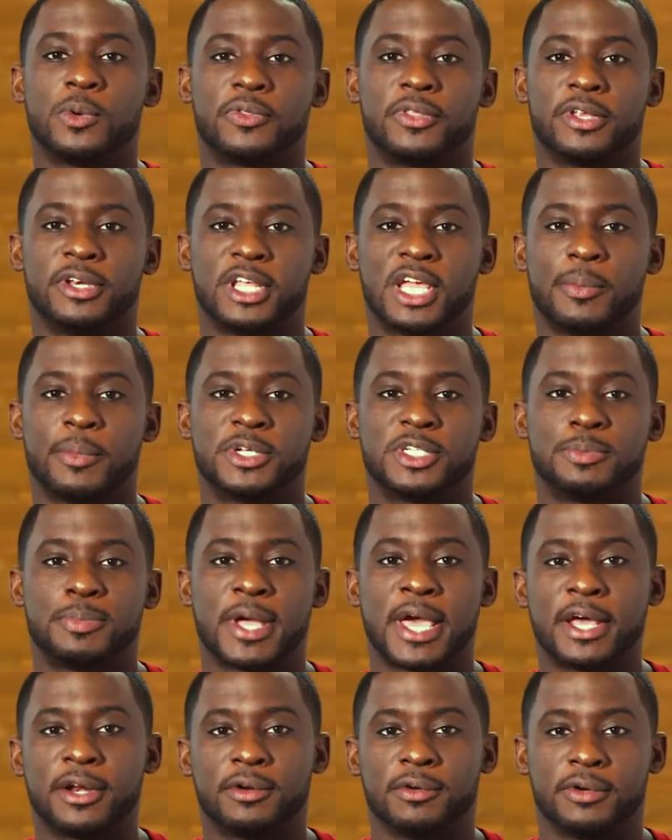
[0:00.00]
with a damaged
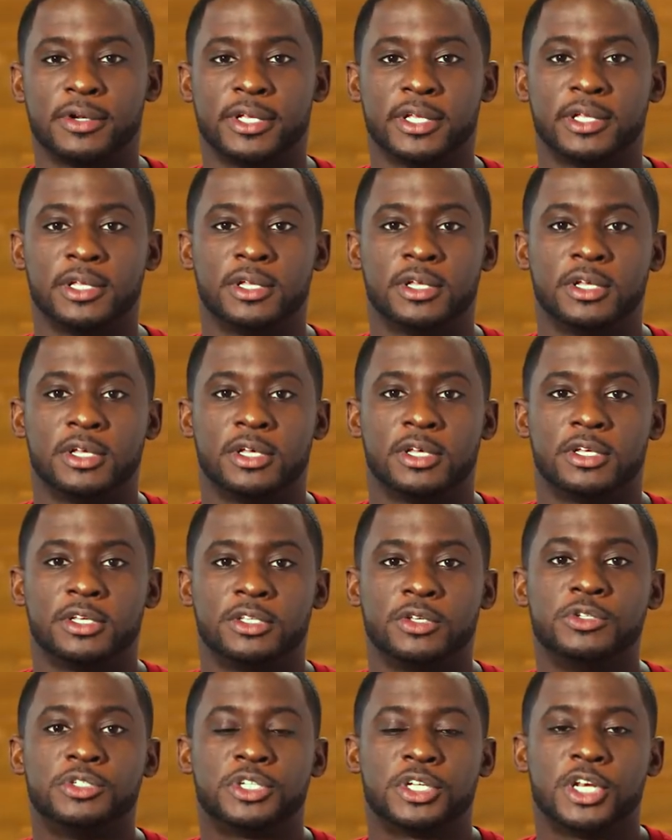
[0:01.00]
battery,
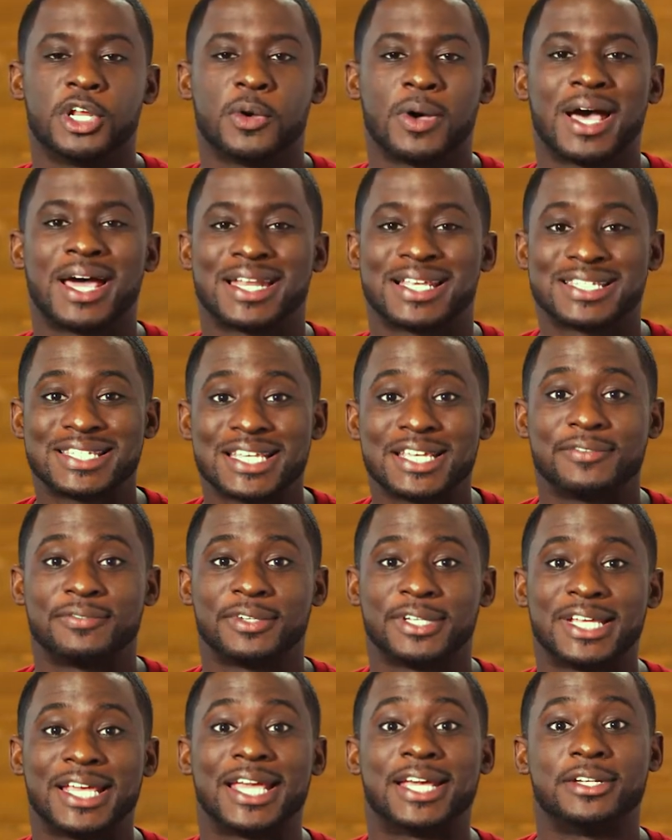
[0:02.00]
you should know how to
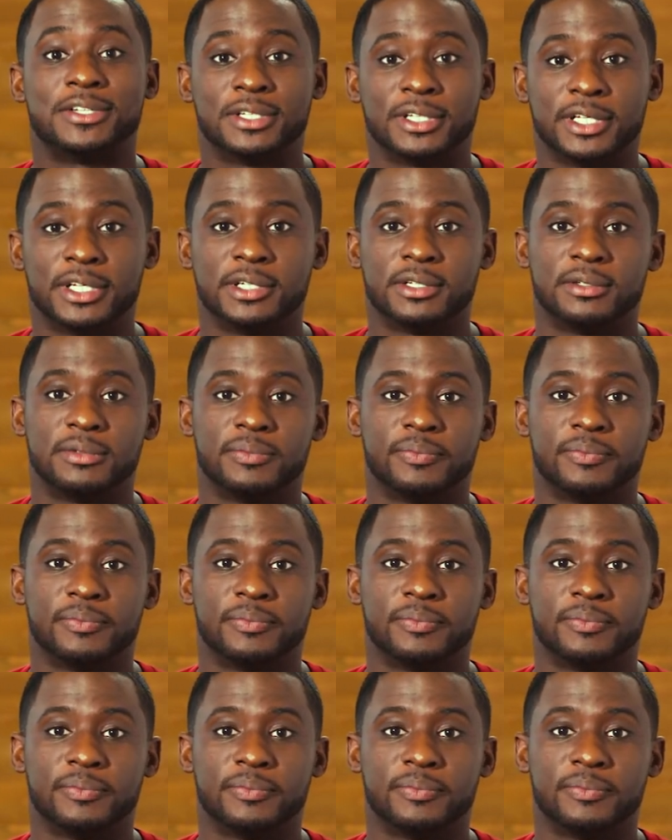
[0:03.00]
safely handle it.